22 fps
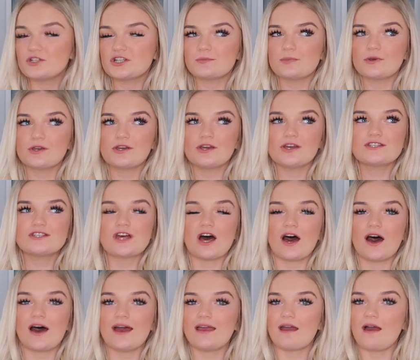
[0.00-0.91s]
just because
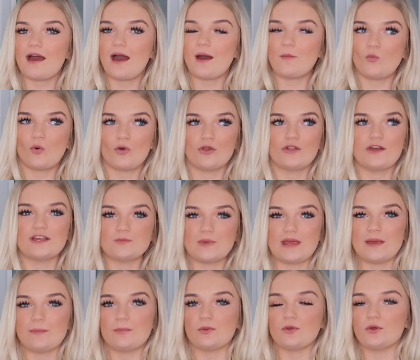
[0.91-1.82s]
I am one of those
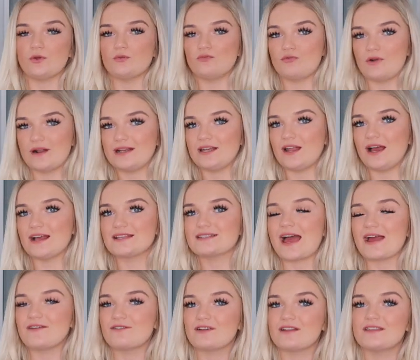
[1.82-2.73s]
people who really likes
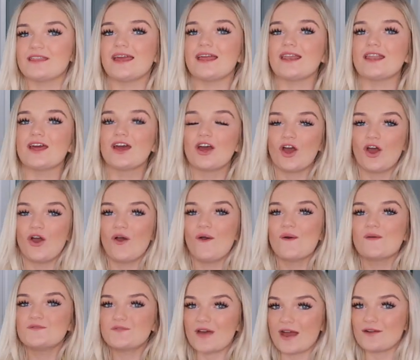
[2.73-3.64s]
everything
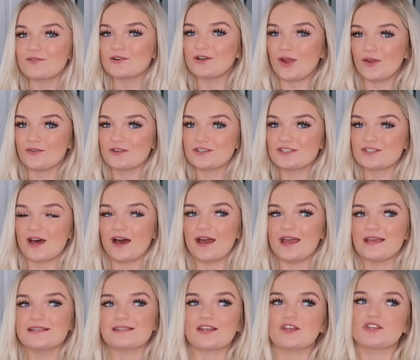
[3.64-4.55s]
very
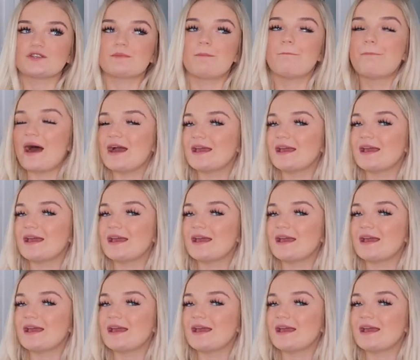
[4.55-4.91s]
oversized and just